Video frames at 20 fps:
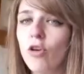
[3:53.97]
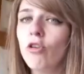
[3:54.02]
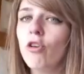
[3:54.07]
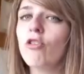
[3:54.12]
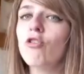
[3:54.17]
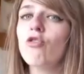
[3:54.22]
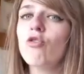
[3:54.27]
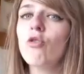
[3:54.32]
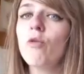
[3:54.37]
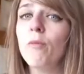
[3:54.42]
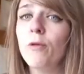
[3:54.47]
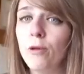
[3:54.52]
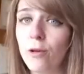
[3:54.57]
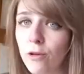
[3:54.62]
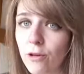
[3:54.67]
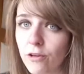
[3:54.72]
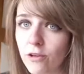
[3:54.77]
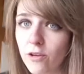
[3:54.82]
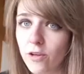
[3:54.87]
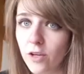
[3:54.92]
a
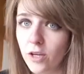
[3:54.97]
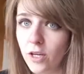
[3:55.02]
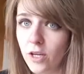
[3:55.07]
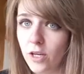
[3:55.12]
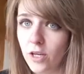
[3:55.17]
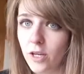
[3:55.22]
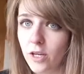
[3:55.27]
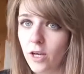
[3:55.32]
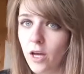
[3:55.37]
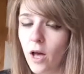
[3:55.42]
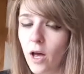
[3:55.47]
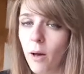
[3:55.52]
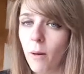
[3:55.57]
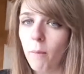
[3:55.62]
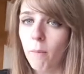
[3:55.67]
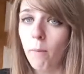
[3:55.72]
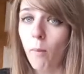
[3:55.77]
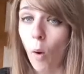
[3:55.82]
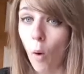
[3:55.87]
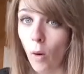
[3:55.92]
troubled
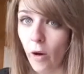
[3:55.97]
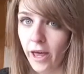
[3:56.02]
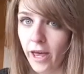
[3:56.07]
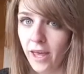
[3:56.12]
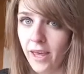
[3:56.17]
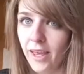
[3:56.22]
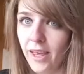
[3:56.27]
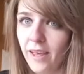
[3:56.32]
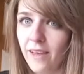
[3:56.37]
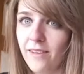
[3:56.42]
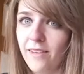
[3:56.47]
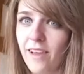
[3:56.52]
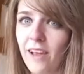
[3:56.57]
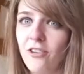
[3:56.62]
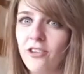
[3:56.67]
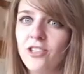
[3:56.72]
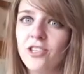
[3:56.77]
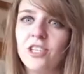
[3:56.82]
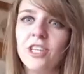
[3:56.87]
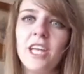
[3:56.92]
boy,
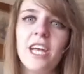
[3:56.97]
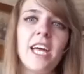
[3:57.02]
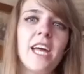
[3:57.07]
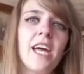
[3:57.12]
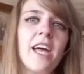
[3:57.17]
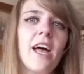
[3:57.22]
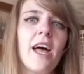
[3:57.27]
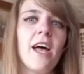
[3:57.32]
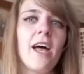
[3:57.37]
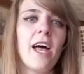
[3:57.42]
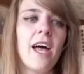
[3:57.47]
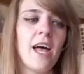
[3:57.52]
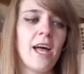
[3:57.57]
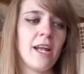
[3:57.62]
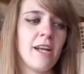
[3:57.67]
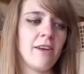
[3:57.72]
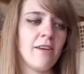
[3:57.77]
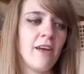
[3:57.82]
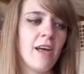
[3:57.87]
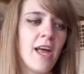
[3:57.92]
essentially.
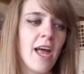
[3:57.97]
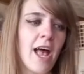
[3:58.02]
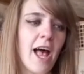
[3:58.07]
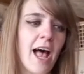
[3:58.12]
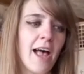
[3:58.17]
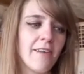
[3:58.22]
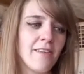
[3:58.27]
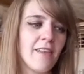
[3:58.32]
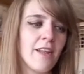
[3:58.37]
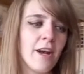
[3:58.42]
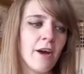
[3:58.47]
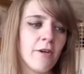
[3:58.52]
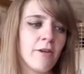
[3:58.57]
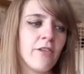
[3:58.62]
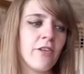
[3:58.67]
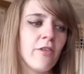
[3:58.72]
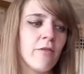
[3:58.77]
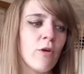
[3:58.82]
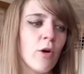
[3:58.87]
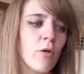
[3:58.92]
And as the
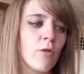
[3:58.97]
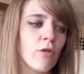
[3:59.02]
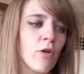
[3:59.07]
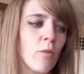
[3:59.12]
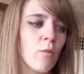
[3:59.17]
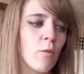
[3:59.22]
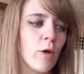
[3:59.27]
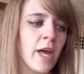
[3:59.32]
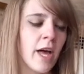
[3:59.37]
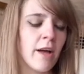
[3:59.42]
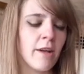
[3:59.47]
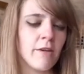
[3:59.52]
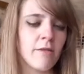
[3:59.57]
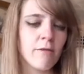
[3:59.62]
narrative goes on, we kind of